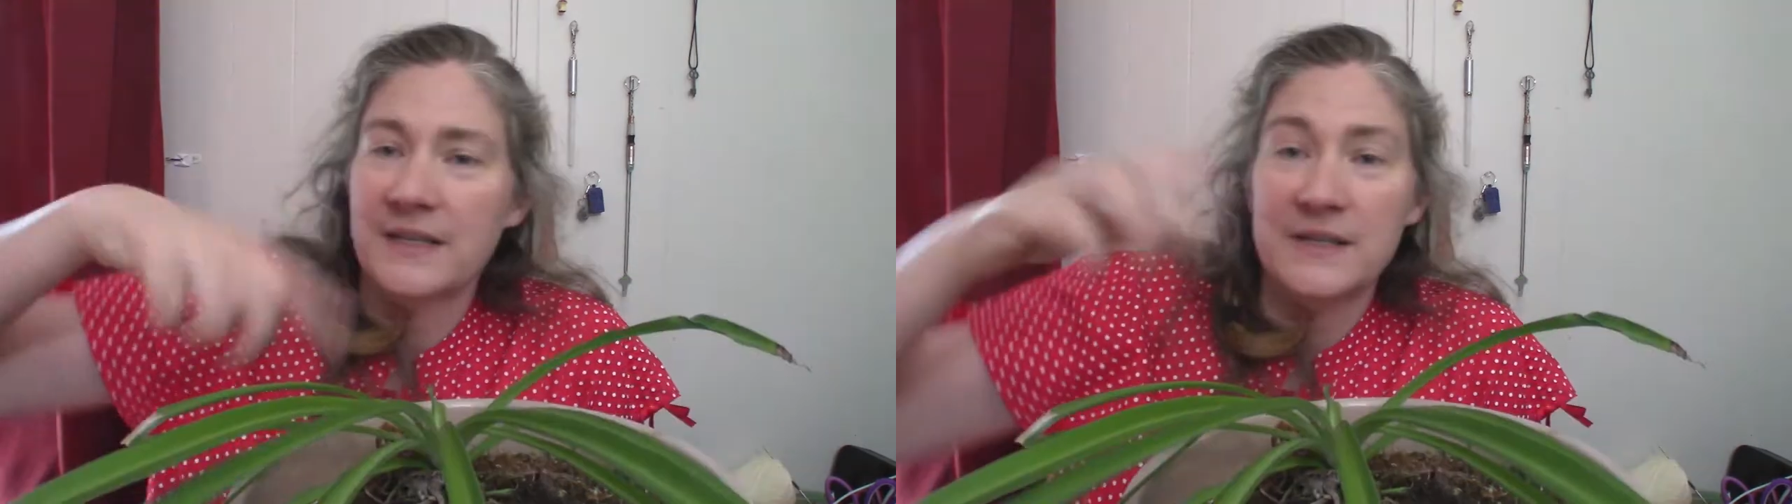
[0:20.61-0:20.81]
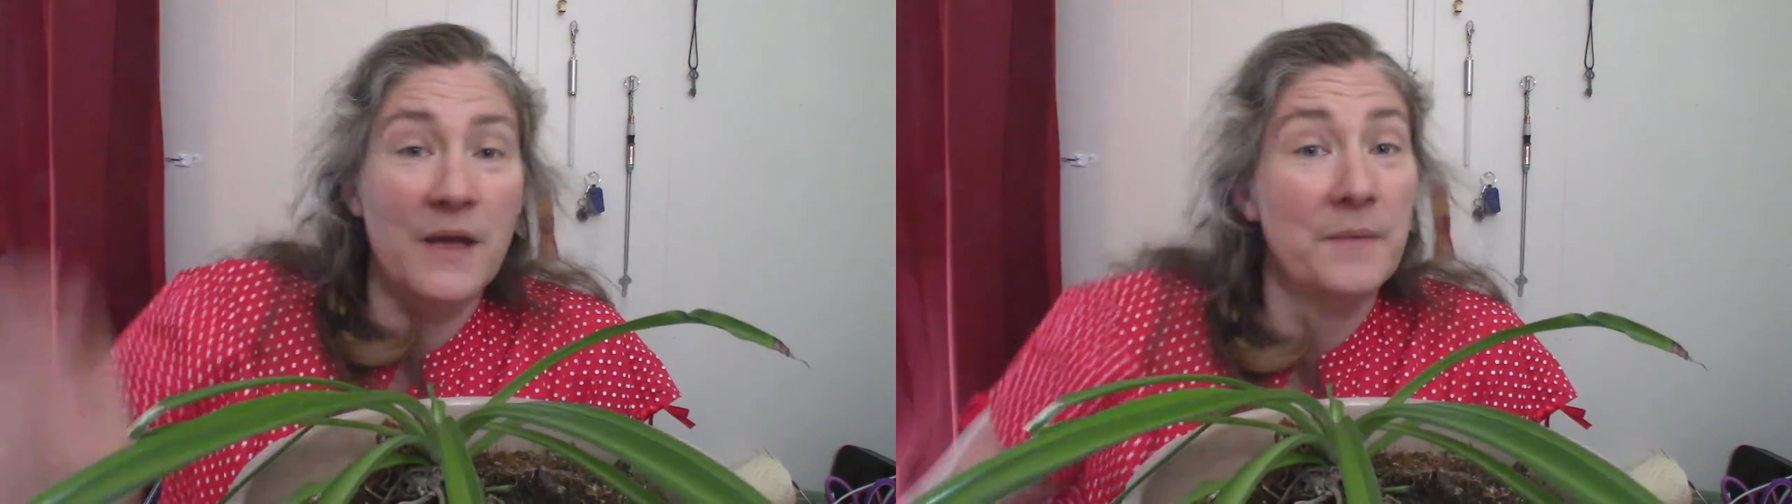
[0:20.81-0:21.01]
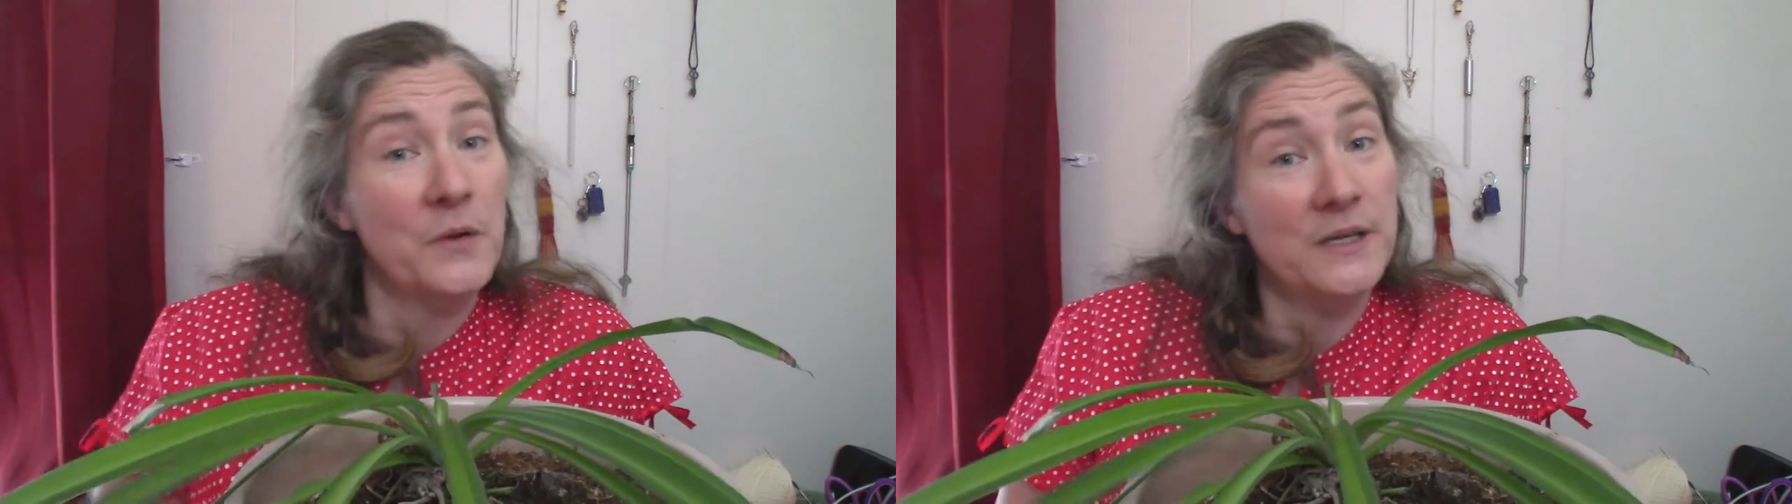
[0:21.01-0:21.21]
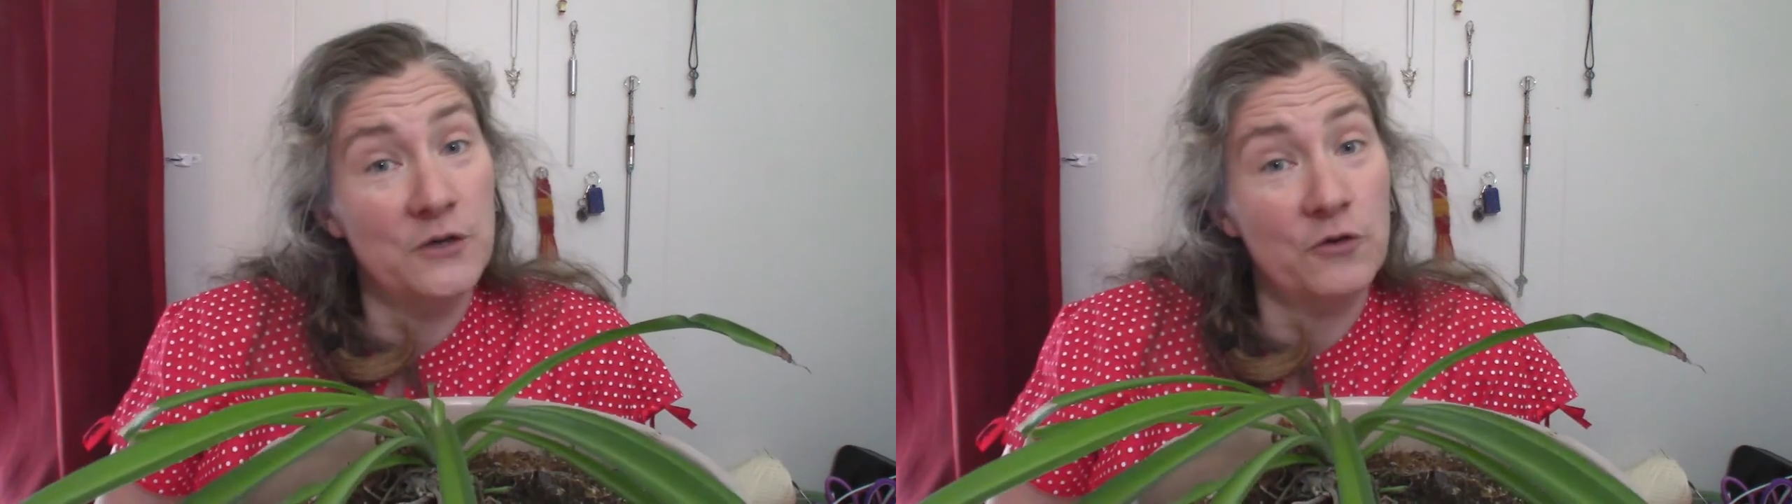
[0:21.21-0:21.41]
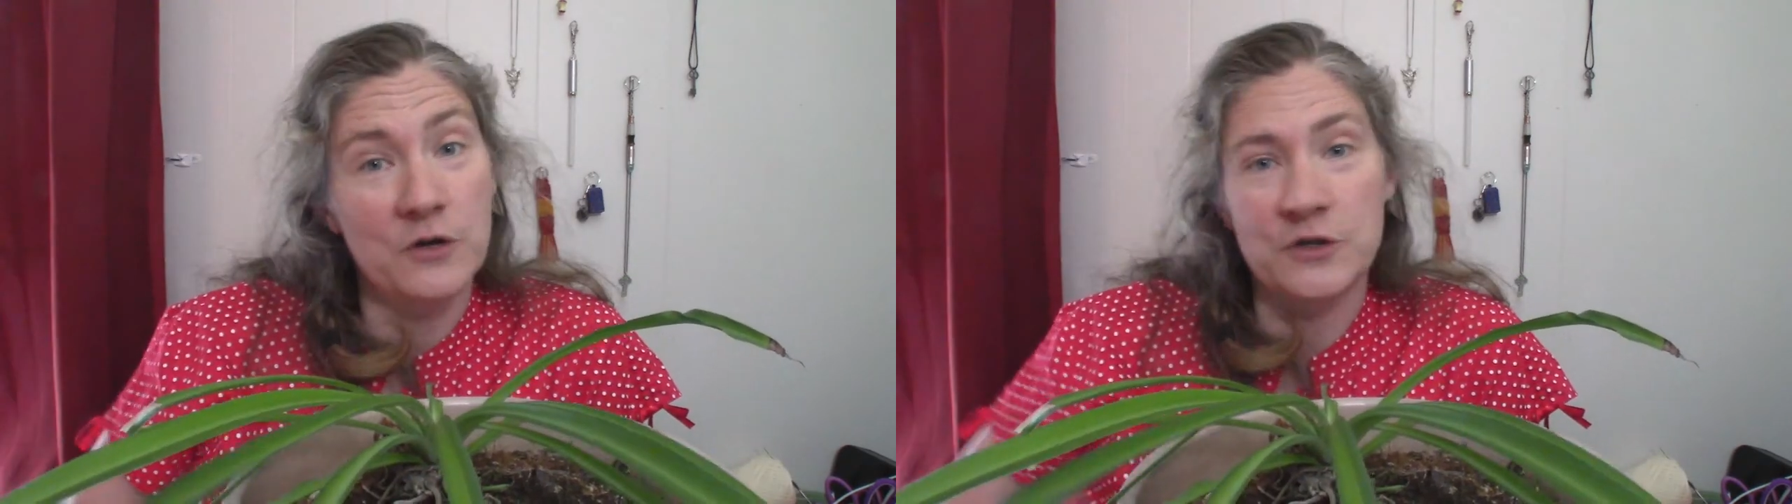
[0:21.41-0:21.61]
So I'm going to
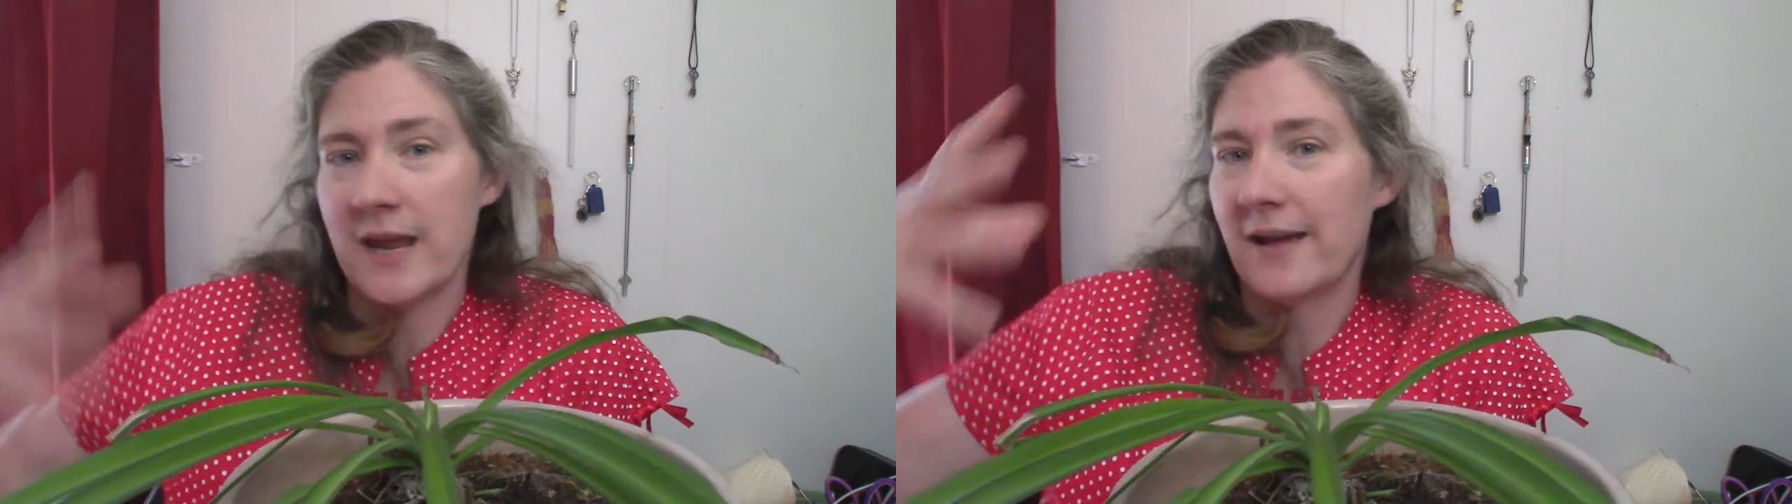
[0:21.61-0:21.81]
crochet